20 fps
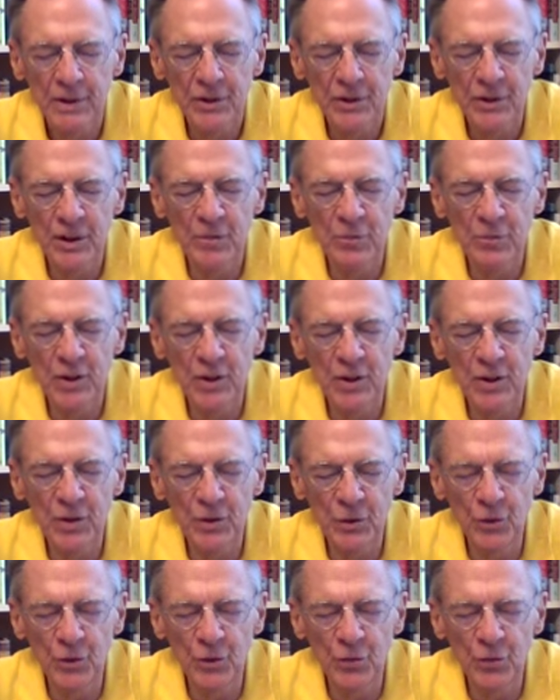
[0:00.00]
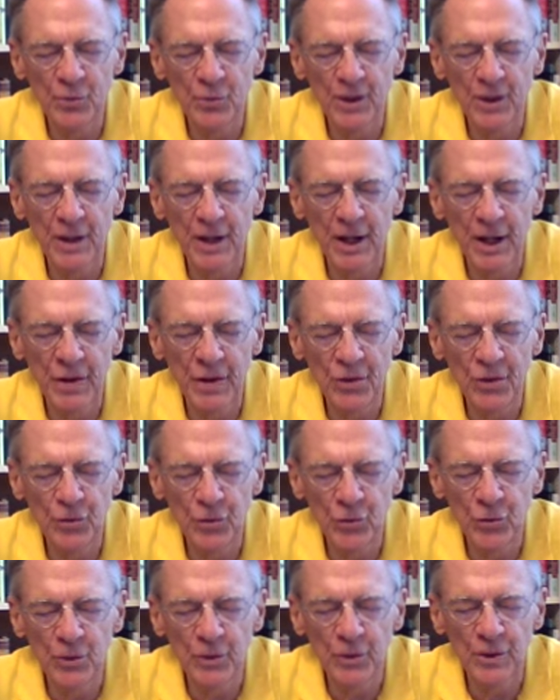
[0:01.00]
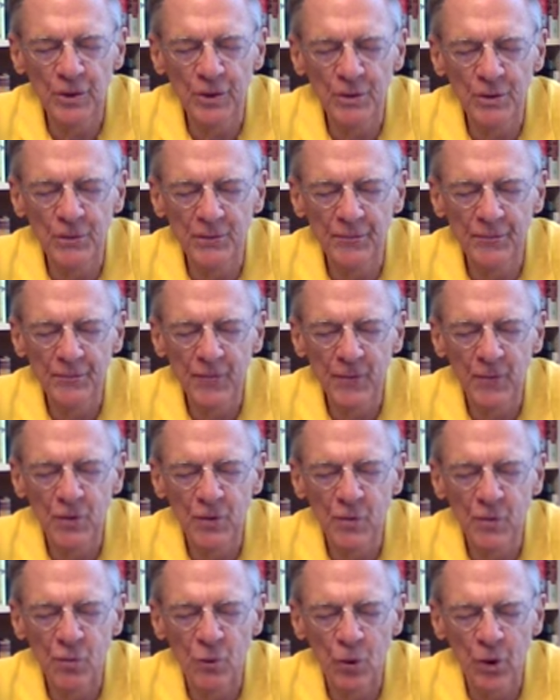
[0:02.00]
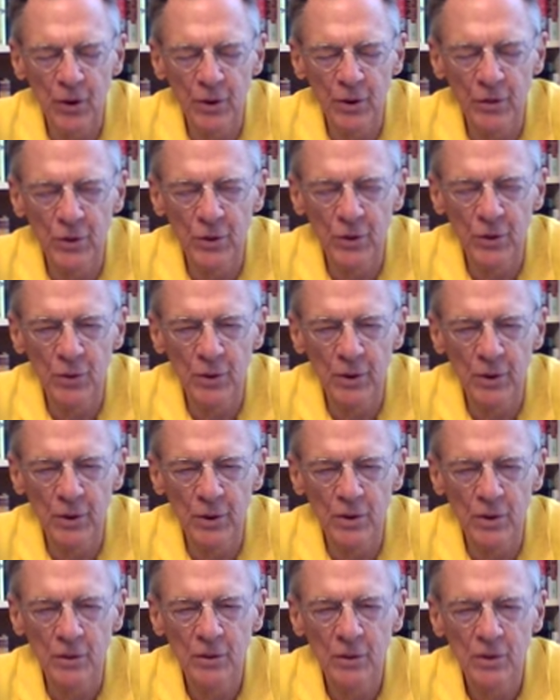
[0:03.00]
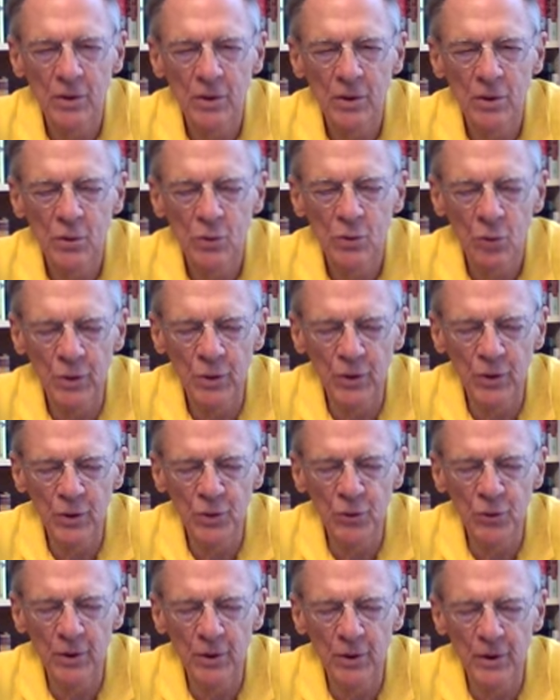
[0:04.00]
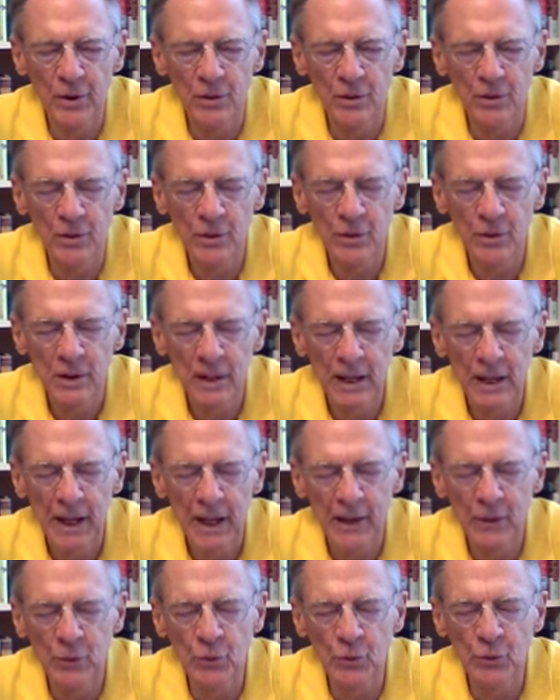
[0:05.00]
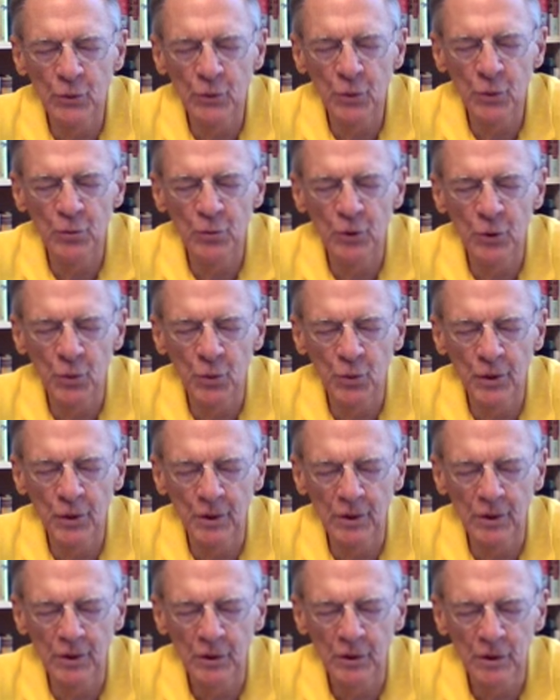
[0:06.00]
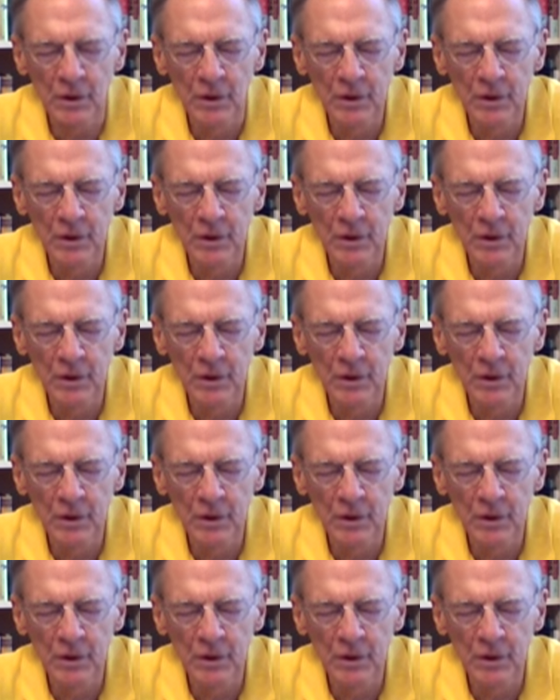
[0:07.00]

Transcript: Take me and use me as you will where you will, when you will, and with whom you will,